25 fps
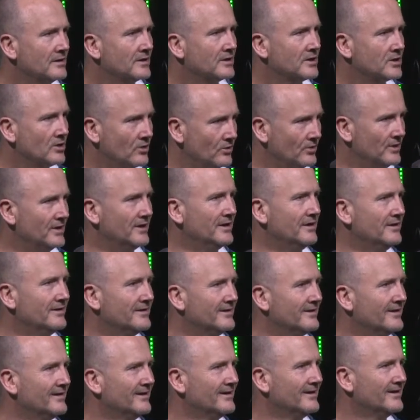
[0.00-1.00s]
Go ahead.
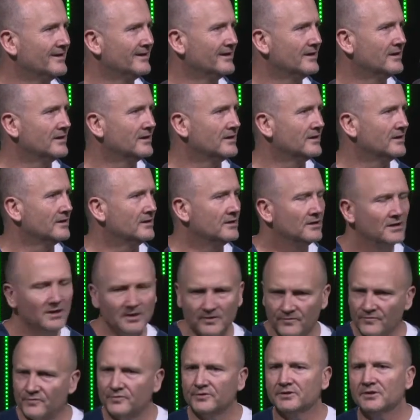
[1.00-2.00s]

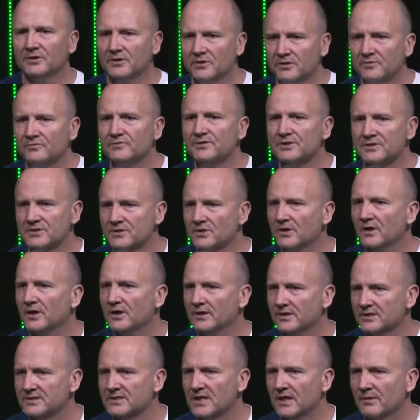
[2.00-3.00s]
Everything you've
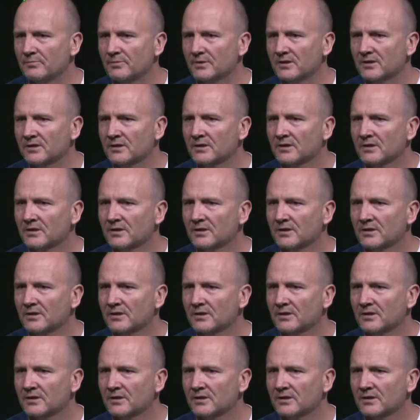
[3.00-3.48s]
desired has happened.